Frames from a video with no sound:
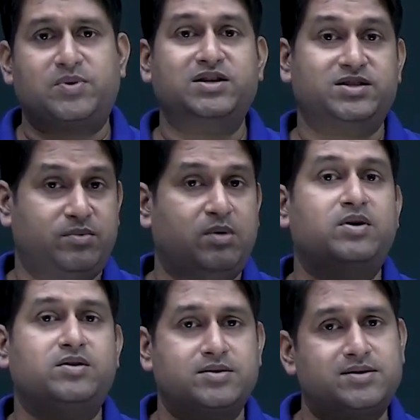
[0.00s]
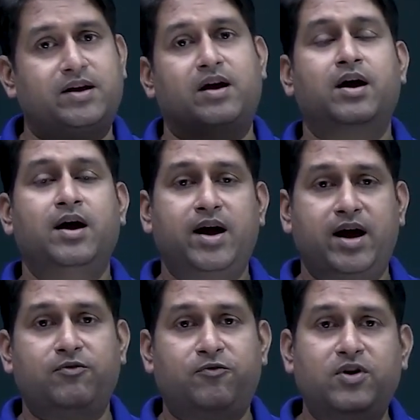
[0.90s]
Please remember this thing,
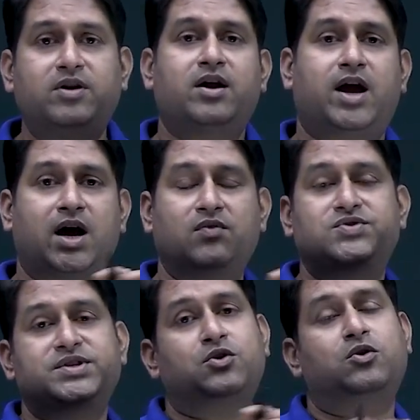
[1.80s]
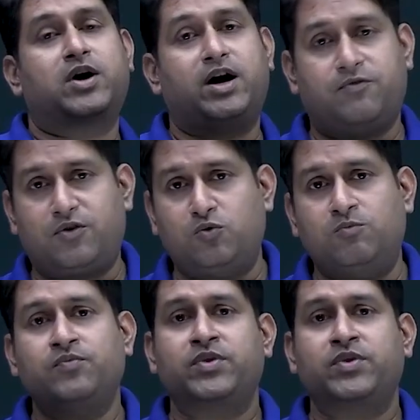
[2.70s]
F1, F0, F2,